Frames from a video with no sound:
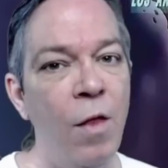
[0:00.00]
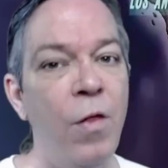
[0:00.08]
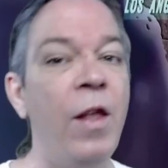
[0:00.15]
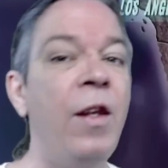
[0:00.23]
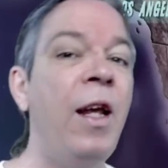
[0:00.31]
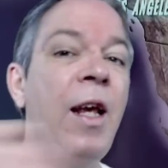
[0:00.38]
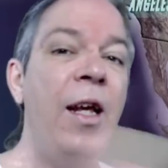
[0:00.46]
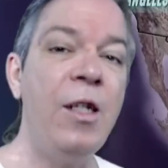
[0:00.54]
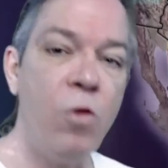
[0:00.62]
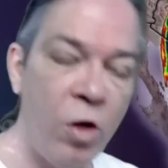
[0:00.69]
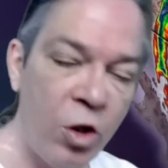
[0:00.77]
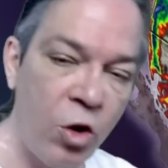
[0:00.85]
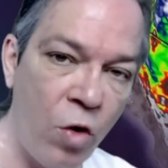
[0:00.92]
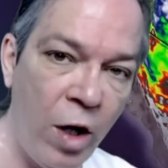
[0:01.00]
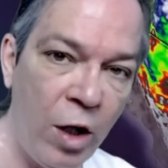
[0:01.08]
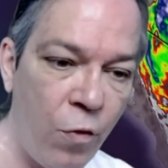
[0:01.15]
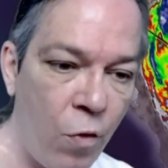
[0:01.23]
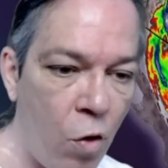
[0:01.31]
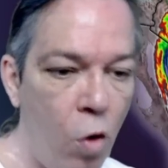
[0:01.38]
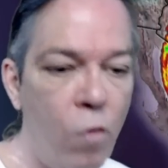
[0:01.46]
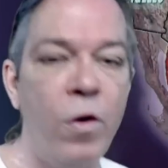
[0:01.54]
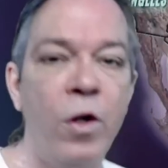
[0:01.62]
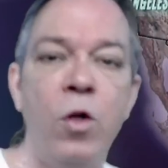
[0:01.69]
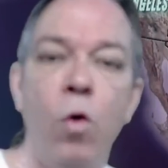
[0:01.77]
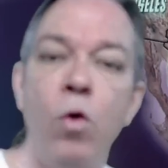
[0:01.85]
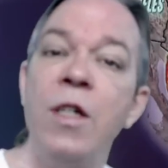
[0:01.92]
Then the heat's going to transfer over
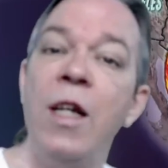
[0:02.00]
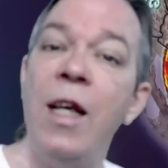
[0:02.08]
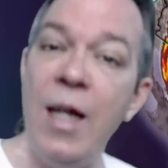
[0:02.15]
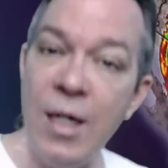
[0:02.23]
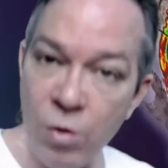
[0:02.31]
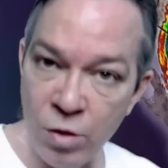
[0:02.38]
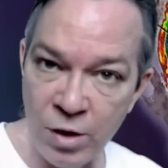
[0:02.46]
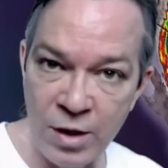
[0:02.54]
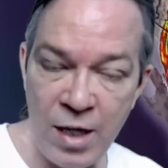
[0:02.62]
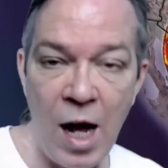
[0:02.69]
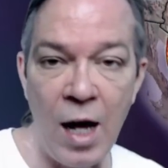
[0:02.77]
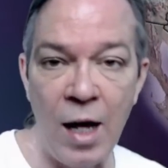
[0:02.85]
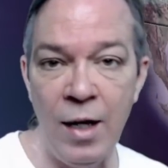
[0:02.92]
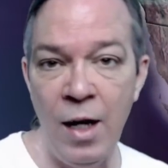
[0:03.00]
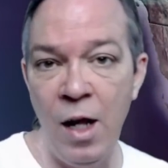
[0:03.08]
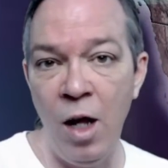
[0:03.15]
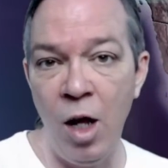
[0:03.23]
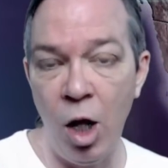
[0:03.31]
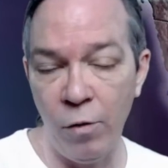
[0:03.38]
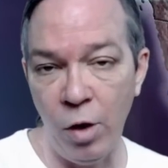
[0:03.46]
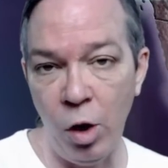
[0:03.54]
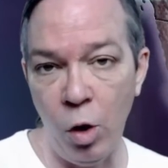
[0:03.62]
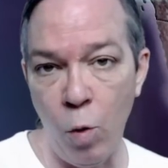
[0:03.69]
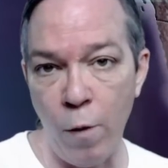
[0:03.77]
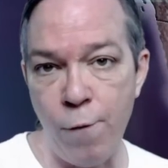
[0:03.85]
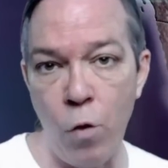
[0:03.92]
towards the eastern side of the
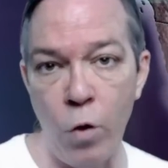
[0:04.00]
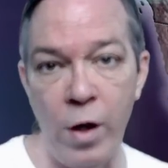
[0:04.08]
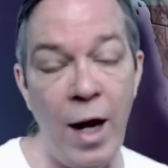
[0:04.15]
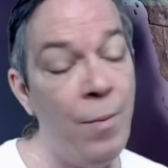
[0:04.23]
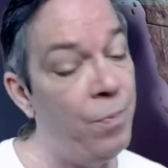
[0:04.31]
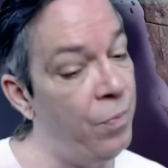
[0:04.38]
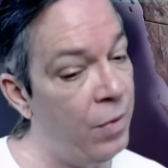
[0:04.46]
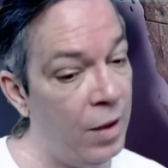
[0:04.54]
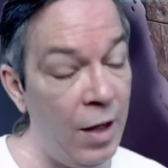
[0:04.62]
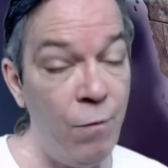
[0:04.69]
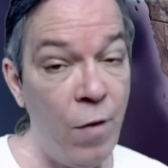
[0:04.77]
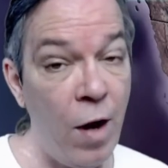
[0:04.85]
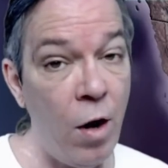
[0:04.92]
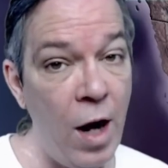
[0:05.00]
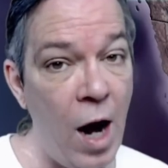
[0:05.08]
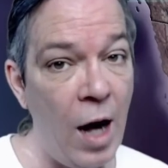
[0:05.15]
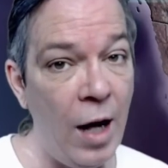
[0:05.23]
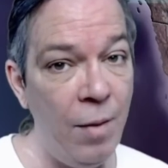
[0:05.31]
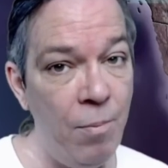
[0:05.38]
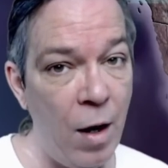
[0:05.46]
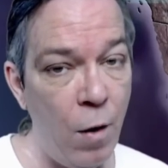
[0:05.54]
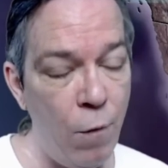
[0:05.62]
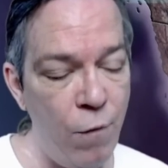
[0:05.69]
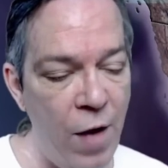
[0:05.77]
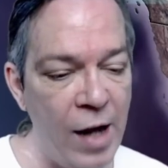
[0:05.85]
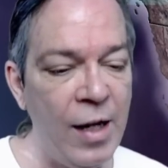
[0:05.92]
lower forty-eight. Get very hot, matter
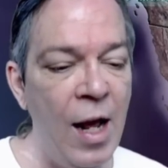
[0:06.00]
of fact,